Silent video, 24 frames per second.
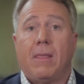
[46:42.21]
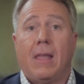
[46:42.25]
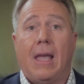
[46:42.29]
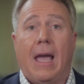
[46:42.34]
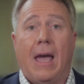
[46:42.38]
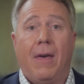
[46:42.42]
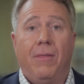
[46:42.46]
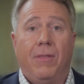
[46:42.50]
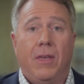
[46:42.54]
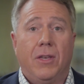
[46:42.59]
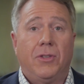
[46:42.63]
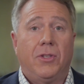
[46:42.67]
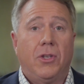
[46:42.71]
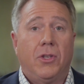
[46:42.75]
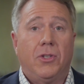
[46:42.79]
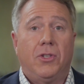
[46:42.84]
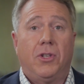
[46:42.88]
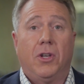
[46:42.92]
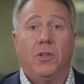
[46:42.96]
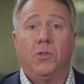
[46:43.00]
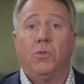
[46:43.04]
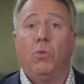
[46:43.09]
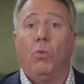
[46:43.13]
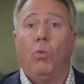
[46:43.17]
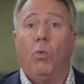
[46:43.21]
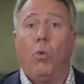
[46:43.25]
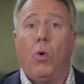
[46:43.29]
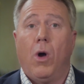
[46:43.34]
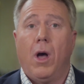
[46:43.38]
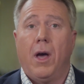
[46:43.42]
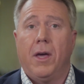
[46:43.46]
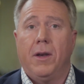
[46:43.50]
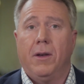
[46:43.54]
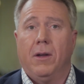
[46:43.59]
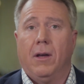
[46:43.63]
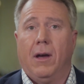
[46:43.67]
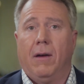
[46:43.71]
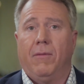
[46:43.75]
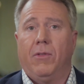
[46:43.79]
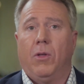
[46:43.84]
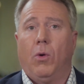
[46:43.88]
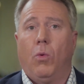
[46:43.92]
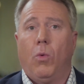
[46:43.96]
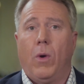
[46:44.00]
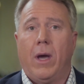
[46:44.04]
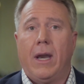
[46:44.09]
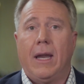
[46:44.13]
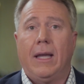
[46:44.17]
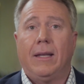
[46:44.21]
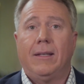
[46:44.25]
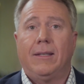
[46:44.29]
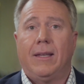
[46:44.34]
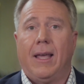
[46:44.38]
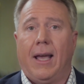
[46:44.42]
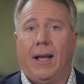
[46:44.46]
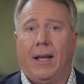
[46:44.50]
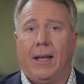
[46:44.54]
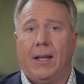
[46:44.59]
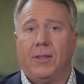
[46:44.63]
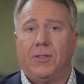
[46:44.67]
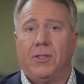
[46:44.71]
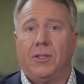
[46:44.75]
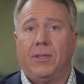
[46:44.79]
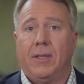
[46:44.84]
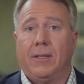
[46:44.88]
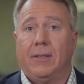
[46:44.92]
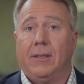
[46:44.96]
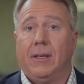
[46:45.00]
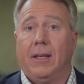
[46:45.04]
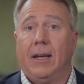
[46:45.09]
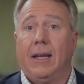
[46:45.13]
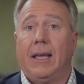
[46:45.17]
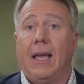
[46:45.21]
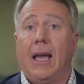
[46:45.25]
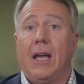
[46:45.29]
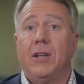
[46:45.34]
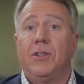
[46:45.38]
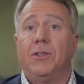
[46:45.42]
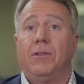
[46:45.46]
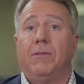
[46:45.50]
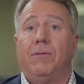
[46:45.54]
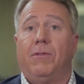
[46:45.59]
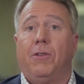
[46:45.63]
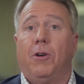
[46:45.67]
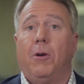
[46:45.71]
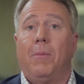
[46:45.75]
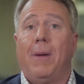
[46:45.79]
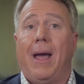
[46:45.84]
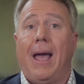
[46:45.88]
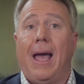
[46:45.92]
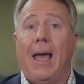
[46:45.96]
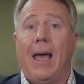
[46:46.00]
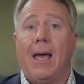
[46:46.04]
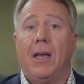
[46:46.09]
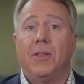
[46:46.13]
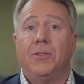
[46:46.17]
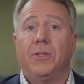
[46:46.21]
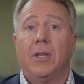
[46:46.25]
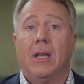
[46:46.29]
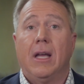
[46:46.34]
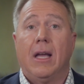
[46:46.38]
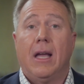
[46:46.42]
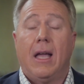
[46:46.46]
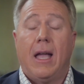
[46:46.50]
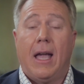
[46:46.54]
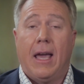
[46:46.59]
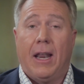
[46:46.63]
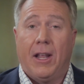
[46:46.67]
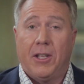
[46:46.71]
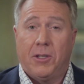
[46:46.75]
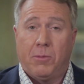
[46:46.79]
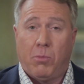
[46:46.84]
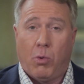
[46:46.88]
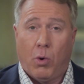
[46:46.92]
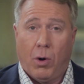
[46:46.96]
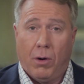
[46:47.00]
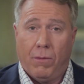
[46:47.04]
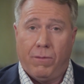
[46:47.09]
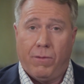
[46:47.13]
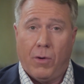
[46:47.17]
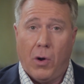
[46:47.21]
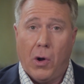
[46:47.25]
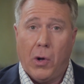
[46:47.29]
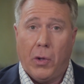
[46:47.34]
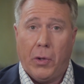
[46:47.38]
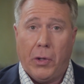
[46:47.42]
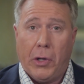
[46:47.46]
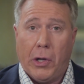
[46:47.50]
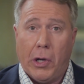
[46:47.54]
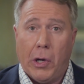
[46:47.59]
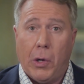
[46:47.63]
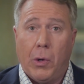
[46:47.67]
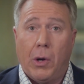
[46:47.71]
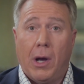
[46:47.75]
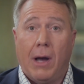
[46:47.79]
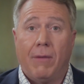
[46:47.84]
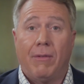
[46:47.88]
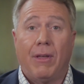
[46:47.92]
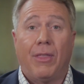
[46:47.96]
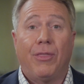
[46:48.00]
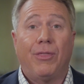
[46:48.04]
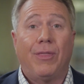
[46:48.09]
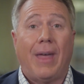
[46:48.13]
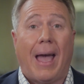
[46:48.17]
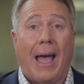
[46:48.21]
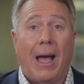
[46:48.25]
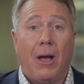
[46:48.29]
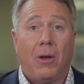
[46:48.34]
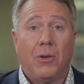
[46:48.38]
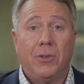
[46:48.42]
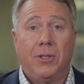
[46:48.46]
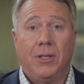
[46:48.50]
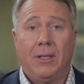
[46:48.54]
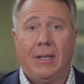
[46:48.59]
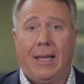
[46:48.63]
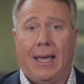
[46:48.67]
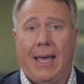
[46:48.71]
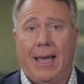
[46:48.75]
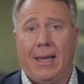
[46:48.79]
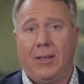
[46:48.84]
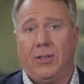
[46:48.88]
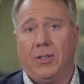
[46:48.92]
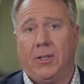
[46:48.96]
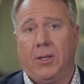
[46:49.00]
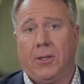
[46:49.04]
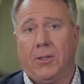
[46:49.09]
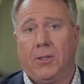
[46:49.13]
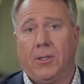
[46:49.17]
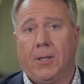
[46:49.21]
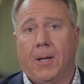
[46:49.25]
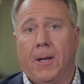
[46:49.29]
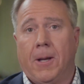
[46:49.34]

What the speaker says: And this is just one of the winning tickets this litigation firm has in its portfolio of 1,000 cases.